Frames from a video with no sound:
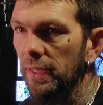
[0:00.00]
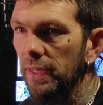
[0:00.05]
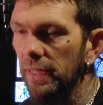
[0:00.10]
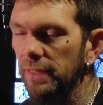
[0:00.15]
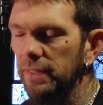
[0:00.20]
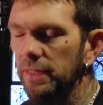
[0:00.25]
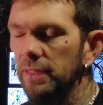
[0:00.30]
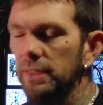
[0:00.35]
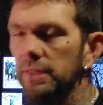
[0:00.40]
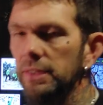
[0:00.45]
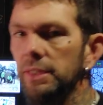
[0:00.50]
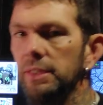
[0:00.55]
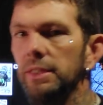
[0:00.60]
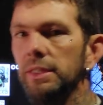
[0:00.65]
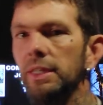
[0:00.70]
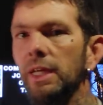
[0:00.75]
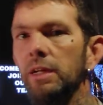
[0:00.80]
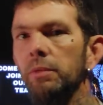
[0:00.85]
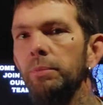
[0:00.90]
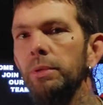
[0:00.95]
I think a
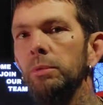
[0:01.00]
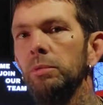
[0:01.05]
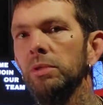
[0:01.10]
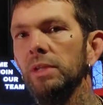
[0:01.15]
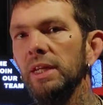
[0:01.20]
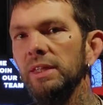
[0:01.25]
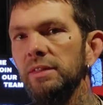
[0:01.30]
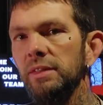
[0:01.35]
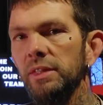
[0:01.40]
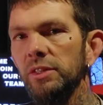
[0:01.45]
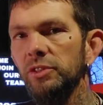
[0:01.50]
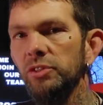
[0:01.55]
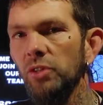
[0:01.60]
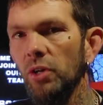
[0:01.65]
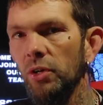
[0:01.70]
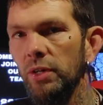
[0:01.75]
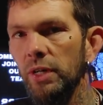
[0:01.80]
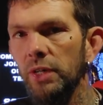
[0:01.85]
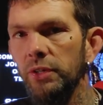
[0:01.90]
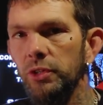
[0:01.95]
lot of people would like to get
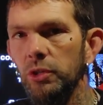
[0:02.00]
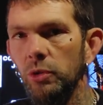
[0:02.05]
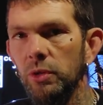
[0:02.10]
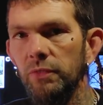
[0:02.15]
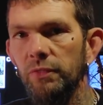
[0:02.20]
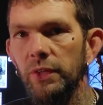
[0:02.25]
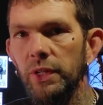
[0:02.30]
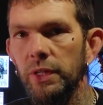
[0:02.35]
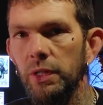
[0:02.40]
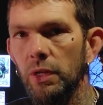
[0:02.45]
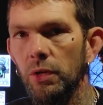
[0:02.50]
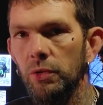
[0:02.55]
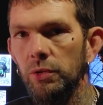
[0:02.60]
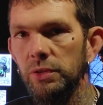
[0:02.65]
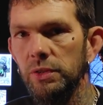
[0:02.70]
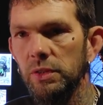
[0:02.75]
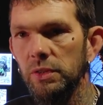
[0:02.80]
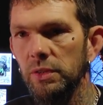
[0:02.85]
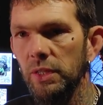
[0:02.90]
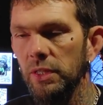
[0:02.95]
started on doing
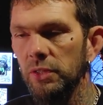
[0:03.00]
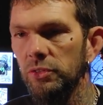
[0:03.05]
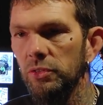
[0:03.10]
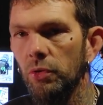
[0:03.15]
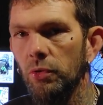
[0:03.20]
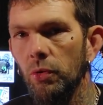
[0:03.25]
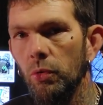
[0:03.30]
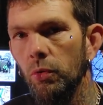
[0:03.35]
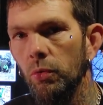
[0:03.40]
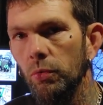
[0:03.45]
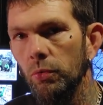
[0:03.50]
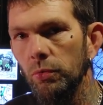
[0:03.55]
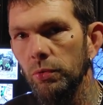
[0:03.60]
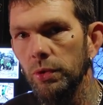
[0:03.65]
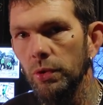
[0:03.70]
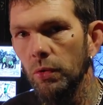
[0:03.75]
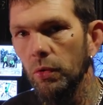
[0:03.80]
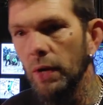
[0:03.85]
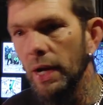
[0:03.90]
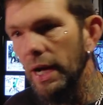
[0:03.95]
videos. They just don't
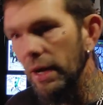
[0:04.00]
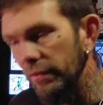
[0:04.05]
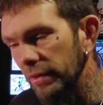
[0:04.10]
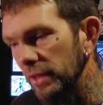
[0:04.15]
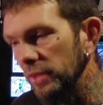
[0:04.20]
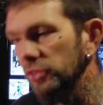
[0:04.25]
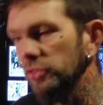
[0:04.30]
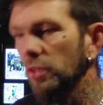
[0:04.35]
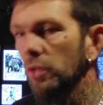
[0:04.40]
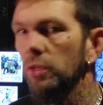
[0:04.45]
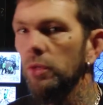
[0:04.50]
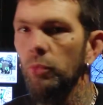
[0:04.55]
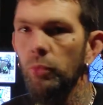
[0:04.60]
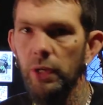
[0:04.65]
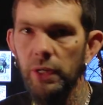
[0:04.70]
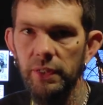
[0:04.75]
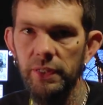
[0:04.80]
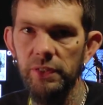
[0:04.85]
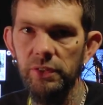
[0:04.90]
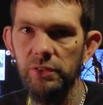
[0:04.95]
know, how to get started,
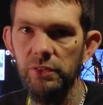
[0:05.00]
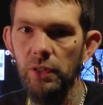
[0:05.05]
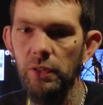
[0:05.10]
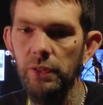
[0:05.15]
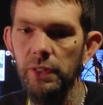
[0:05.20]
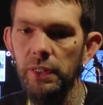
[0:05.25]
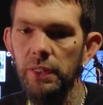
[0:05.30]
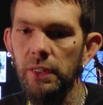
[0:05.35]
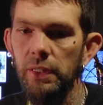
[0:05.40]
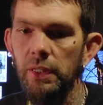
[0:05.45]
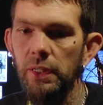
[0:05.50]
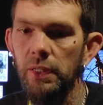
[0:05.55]
where to get started.